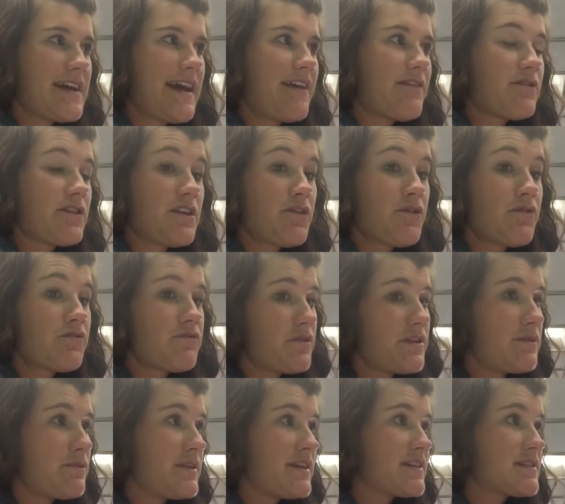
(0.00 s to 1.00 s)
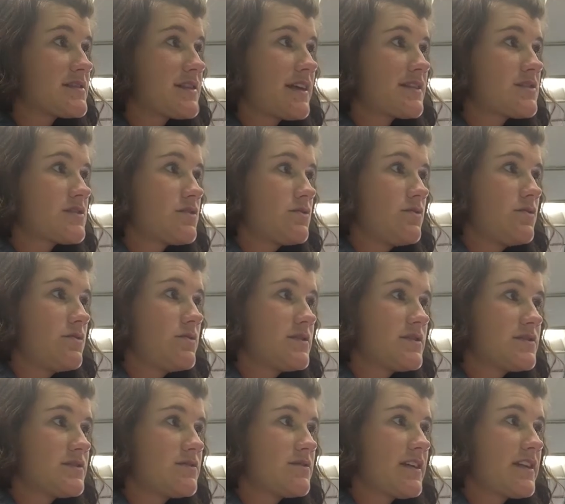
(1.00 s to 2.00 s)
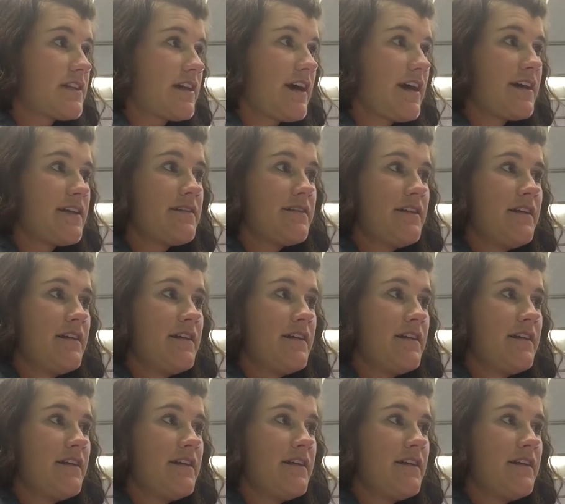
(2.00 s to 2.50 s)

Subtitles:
Every 3 weeks that school is doing that.